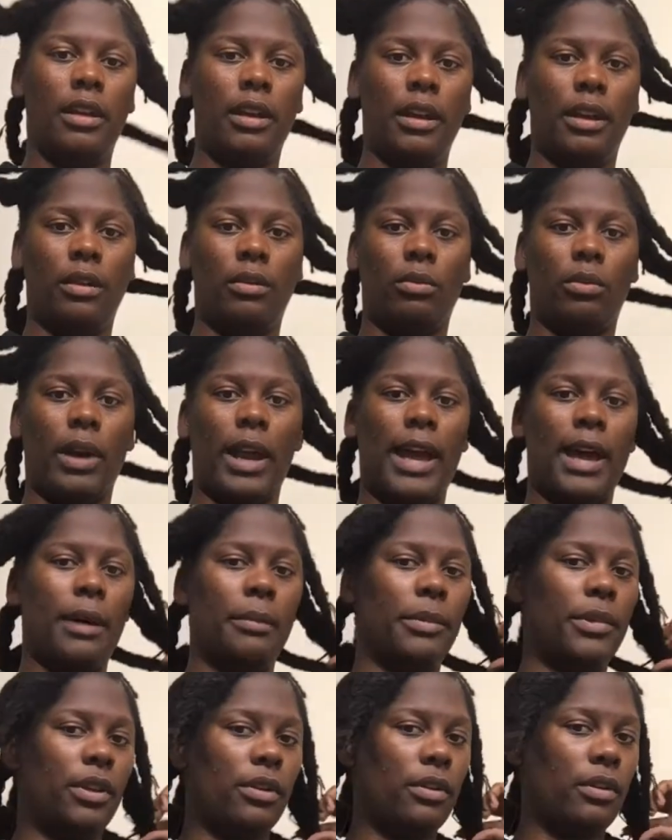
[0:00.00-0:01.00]
and
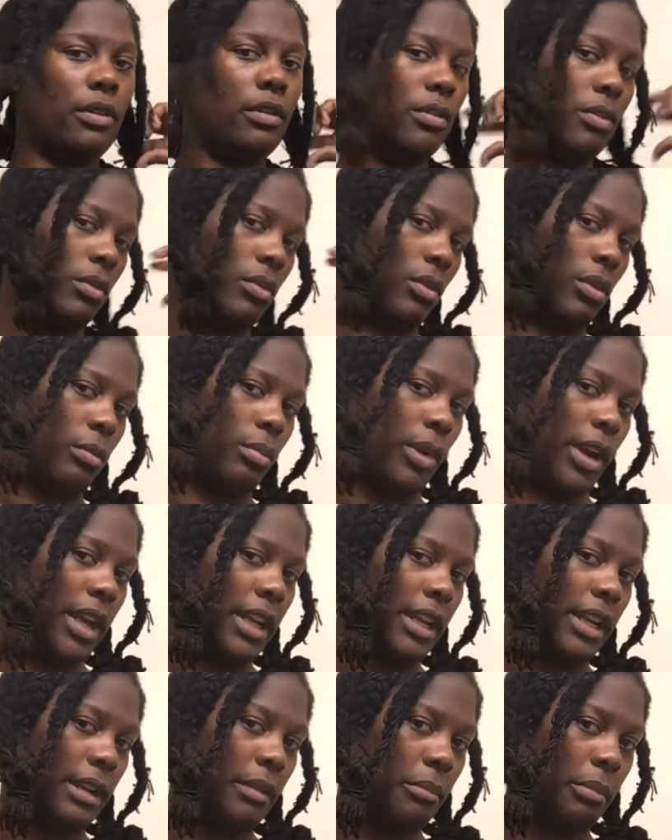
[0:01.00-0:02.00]
wrapped, or
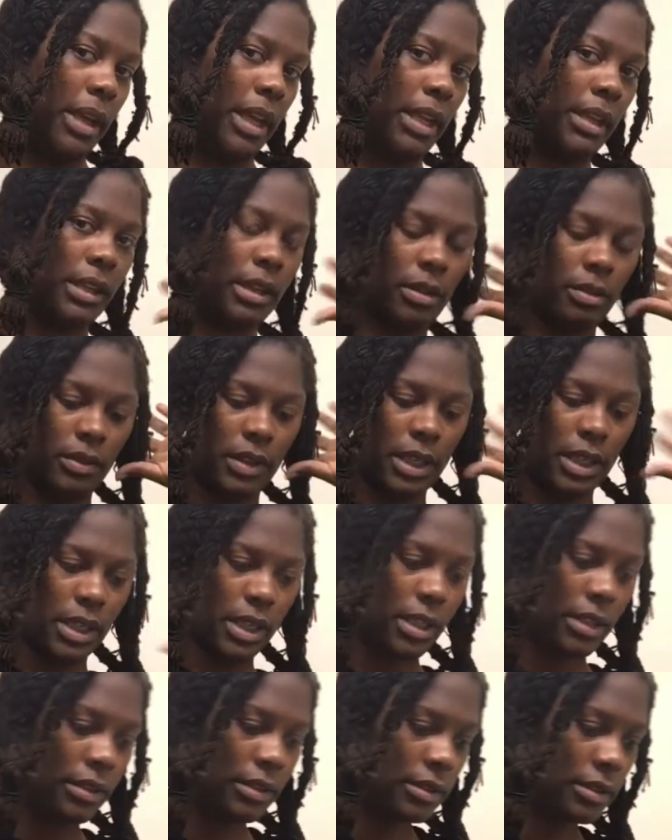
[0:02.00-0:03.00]
braided and banded on the
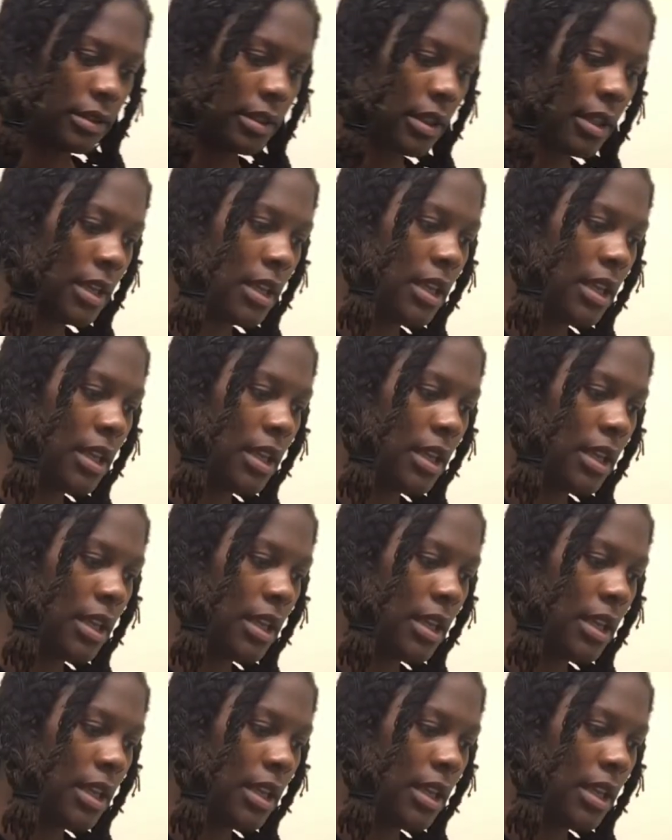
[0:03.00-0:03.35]
ends.